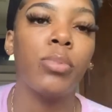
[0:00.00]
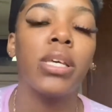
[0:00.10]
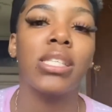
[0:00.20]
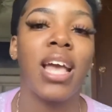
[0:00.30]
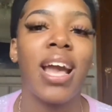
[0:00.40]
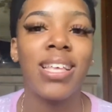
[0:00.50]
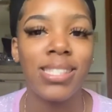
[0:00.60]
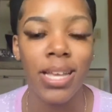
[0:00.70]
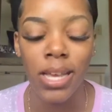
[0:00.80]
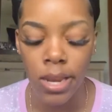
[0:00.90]
because like I
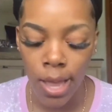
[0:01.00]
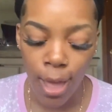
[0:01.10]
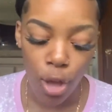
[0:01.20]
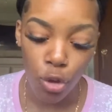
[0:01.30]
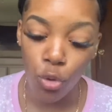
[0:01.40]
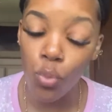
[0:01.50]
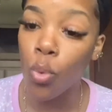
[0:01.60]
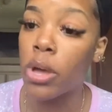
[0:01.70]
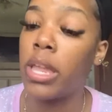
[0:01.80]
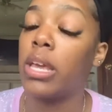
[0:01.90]
said, you
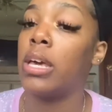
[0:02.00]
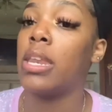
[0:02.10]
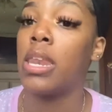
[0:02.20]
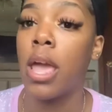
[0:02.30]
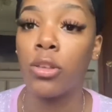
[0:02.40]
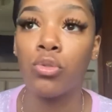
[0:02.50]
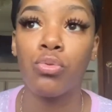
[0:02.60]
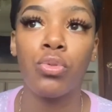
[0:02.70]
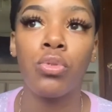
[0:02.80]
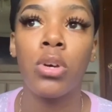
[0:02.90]
want a
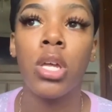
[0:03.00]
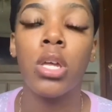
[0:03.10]
natural